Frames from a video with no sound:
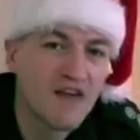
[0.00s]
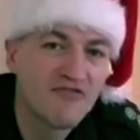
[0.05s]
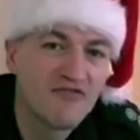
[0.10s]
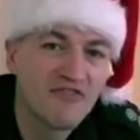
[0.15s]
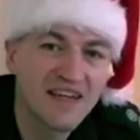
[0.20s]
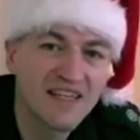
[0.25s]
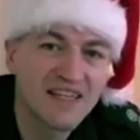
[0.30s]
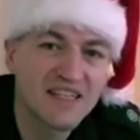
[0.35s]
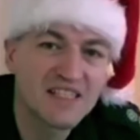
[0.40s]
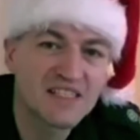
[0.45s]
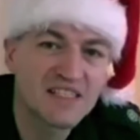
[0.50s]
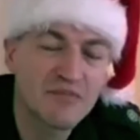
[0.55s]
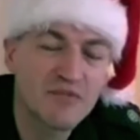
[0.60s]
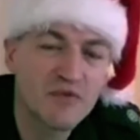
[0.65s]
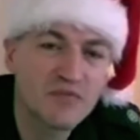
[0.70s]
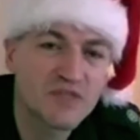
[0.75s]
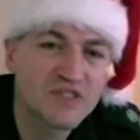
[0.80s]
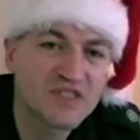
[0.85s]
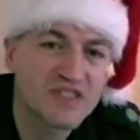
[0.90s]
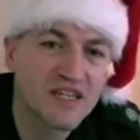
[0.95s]
And finally, tip
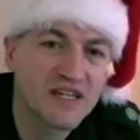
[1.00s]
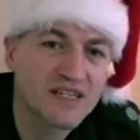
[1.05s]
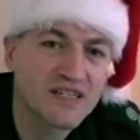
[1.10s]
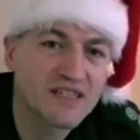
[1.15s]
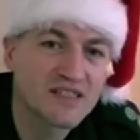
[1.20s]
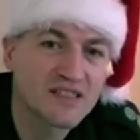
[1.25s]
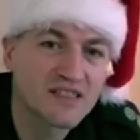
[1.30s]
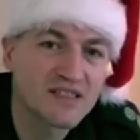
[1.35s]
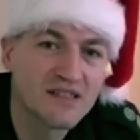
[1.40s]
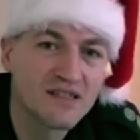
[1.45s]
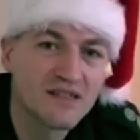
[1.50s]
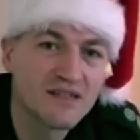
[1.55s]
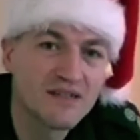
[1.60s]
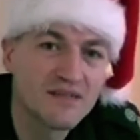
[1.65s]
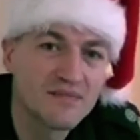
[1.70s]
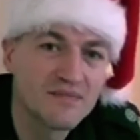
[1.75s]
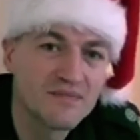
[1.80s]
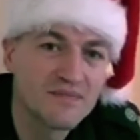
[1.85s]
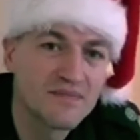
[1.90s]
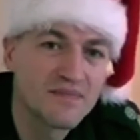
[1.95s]
number six,
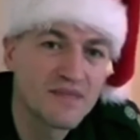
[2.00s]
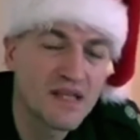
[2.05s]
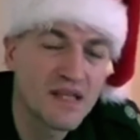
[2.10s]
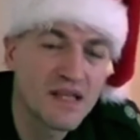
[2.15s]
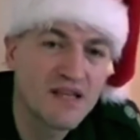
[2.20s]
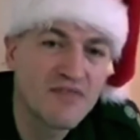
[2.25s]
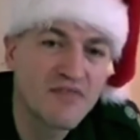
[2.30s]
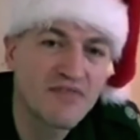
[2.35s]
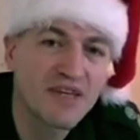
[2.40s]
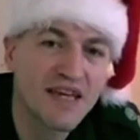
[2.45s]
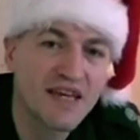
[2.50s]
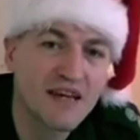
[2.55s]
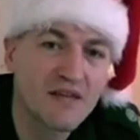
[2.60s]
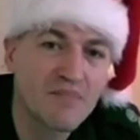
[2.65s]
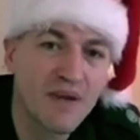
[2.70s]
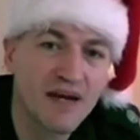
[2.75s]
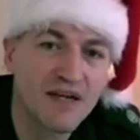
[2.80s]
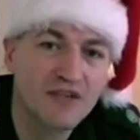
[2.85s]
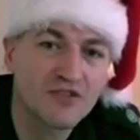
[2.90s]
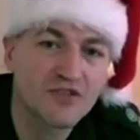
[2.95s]
Never carry
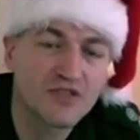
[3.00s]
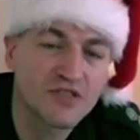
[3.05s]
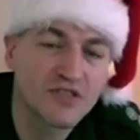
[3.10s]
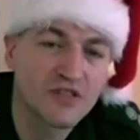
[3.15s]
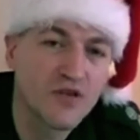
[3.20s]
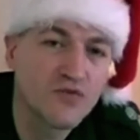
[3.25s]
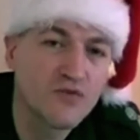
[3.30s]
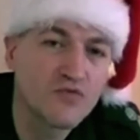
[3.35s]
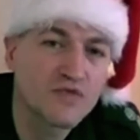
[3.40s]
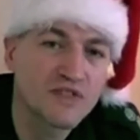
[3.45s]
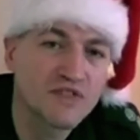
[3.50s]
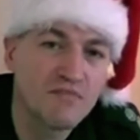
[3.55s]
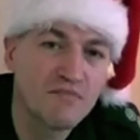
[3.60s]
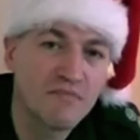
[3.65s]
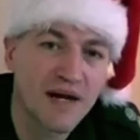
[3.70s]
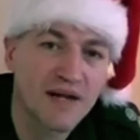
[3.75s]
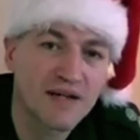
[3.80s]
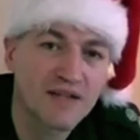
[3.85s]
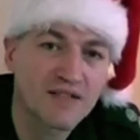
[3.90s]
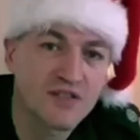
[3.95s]
batteries loose in
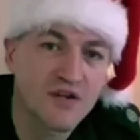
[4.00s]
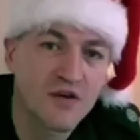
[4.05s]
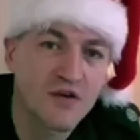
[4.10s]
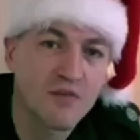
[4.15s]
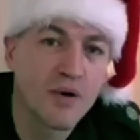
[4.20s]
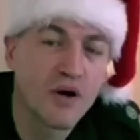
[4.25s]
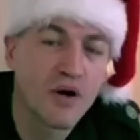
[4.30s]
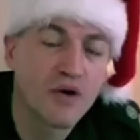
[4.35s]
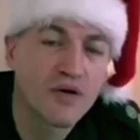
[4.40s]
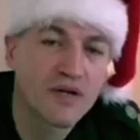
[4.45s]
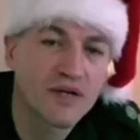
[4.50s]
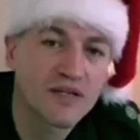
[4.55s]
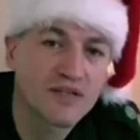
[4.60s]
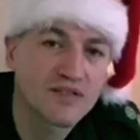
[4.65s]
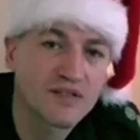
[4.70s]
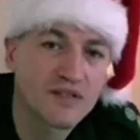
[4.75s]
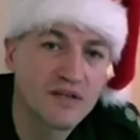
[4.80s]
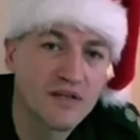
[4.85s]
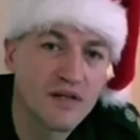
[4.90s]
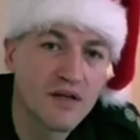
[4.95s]
bags or
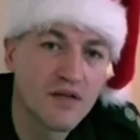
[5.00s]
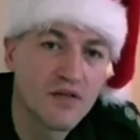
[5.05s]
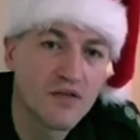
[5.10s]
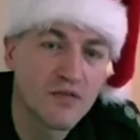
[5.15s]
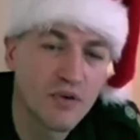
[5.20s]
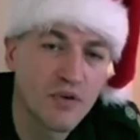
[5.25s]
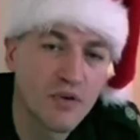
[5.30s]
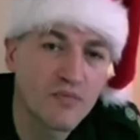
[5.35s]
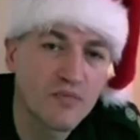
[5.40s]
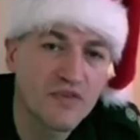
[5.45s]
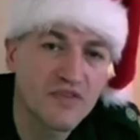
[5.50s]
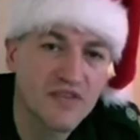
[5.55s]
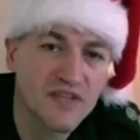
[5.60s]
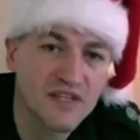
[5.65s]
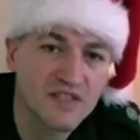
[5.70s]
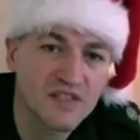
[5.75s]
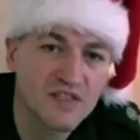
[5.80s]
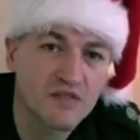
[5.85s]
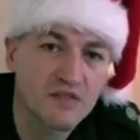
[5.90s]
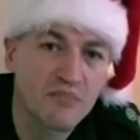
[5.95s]
pockets. The problem with
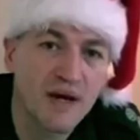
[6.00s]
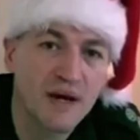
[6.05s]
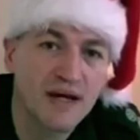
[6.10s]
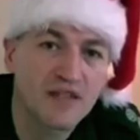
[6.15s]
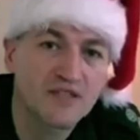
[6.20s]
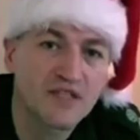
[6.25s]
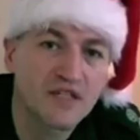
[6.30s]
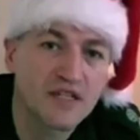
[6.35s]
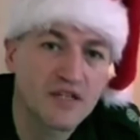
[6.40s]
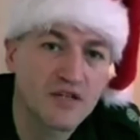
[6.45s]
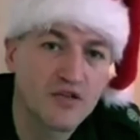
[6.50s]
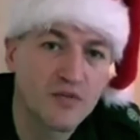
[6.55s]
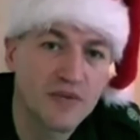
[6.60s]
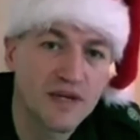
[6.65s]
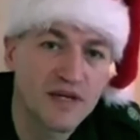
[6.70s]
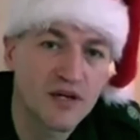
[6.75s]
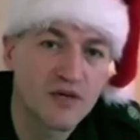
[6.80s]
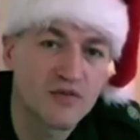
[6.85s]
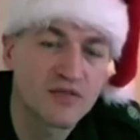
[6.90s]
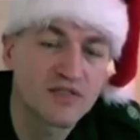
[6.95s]
this is the battery can come
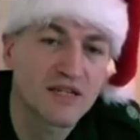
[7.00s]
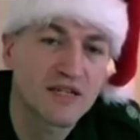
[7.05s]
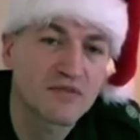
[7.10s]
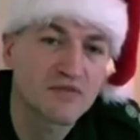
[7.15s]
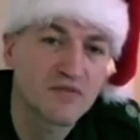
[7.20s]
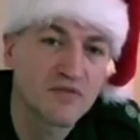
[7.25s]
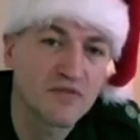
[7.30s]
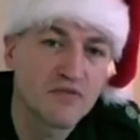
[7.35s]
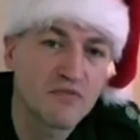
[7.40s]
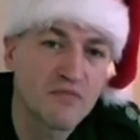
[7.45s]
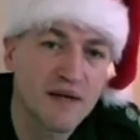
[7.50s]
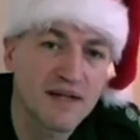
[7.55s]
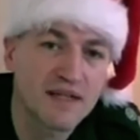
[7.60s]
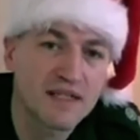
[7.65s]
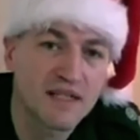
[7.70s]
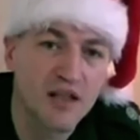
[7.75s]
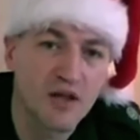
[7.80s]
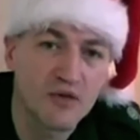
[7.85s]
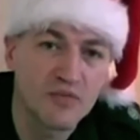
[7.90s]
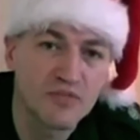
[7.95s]
in contact with other
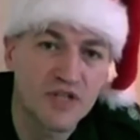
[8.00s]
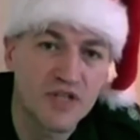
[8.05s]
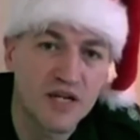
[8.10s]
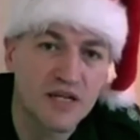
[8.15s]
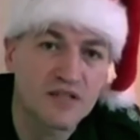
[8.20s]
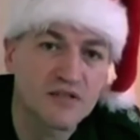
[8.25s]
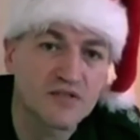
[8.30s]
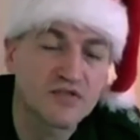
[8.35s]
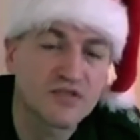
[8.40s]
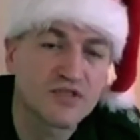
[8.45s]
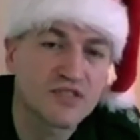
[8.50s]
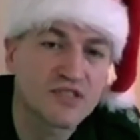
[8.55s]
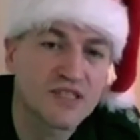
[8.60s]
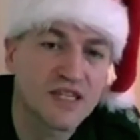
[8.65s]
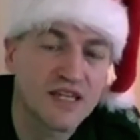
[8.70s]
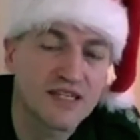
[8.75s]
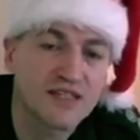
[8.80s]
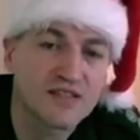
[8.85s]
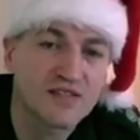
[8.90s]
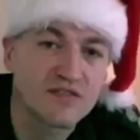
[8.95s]
metal objects such as
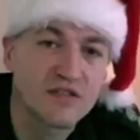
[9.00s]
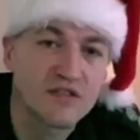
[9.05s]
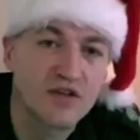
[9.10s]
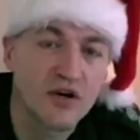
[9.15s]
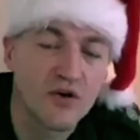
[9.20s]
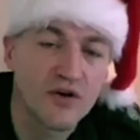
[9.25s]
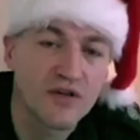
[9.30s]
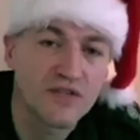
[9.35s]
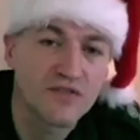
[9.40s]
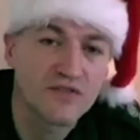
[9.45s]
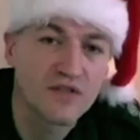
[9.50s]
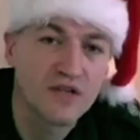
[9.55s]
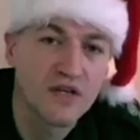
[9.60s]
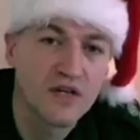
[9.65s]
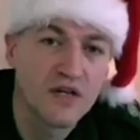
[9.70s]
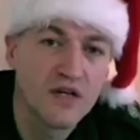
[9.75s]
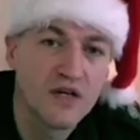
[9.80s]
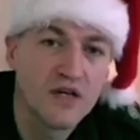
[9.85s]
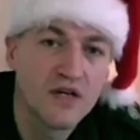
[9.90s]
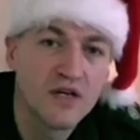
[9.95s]
keys and coins.
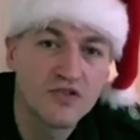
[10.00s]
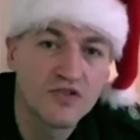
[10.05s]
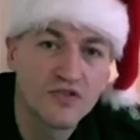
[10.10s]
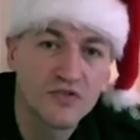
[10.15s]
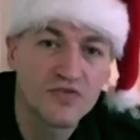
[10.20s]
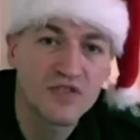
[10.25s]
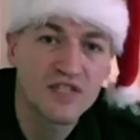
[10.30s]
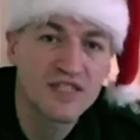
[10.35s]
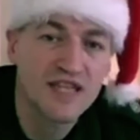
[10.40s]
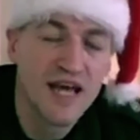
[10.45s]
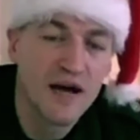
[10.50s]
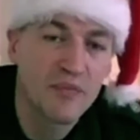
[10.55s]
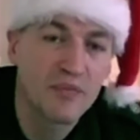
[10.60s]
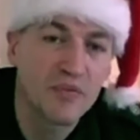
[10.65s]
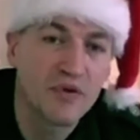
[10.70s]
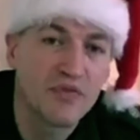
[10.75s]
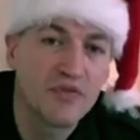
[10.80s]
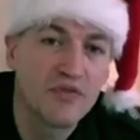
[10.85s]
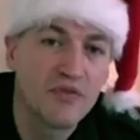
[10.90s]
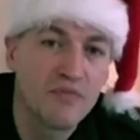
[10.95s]
Should this
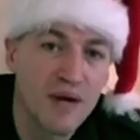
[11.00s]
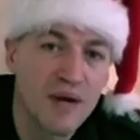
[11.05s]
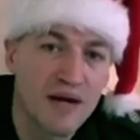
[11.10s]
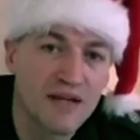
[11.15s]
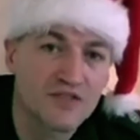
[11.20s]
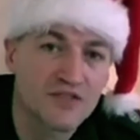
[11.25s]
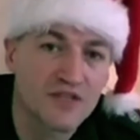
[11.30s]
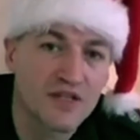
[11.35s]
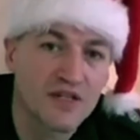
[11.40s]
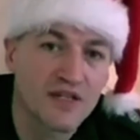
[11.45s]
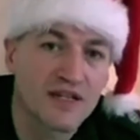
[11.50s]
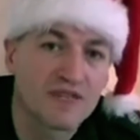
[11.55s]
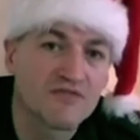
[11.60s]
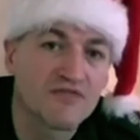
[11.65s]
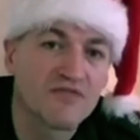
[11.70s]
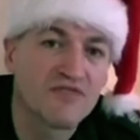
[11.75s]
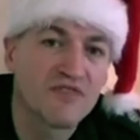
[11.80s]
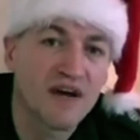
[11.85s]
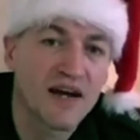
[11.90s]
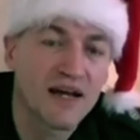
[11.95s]
happen, the battery can have
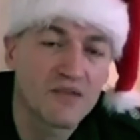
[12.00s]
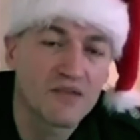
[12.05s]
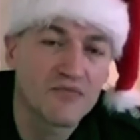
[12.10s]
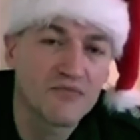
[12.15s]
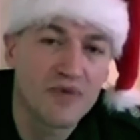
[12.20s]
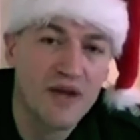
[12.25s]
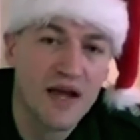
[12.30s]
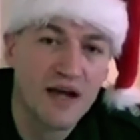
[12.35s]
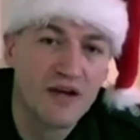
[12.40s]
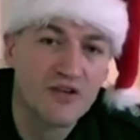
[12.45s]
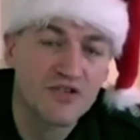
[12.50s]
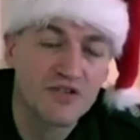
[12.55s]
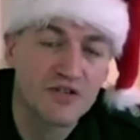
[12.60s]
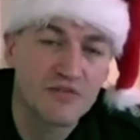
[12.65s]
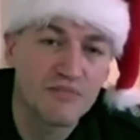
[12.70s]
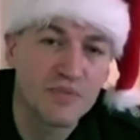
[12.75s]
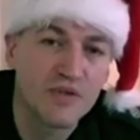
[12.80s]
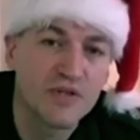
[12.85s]
a violent reaction